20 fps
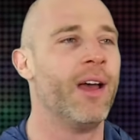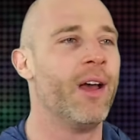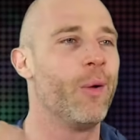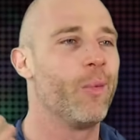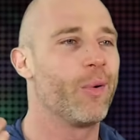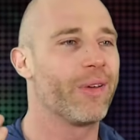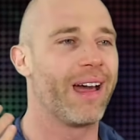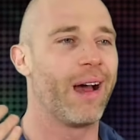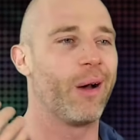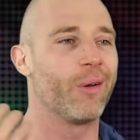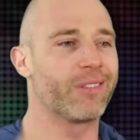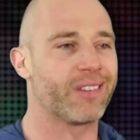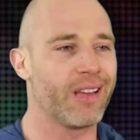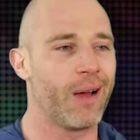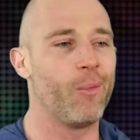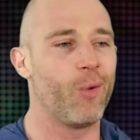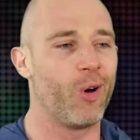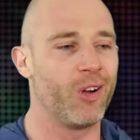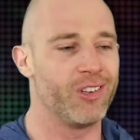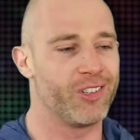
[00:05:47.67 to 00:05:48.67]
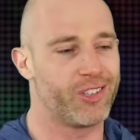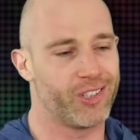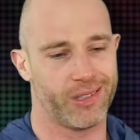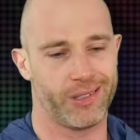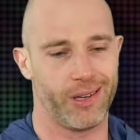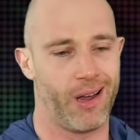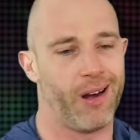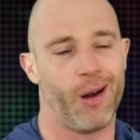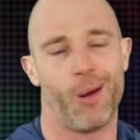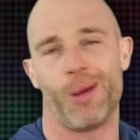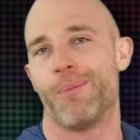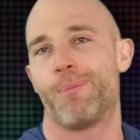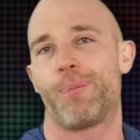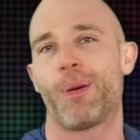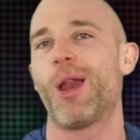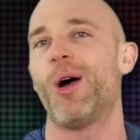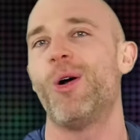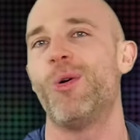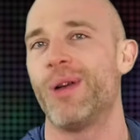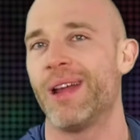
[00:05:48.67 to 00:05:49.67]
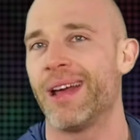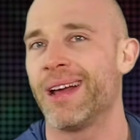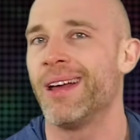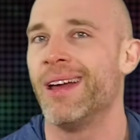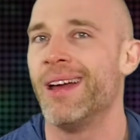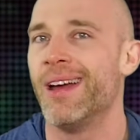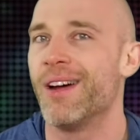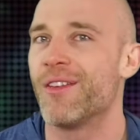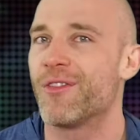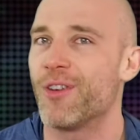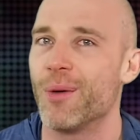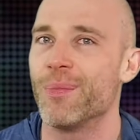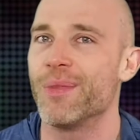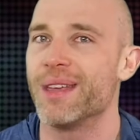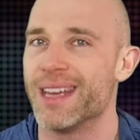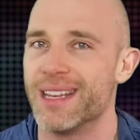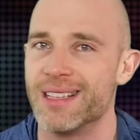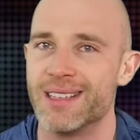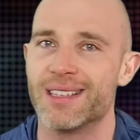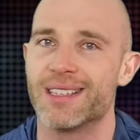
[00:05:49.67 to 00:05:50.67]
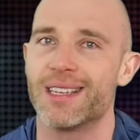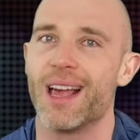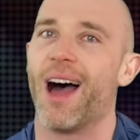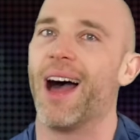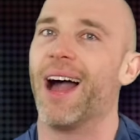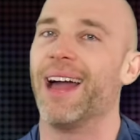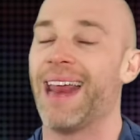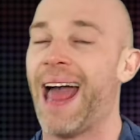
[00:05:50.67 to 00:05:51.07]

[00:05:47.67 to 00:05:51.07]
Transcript: without someone just, I don't know, imploding from the inside?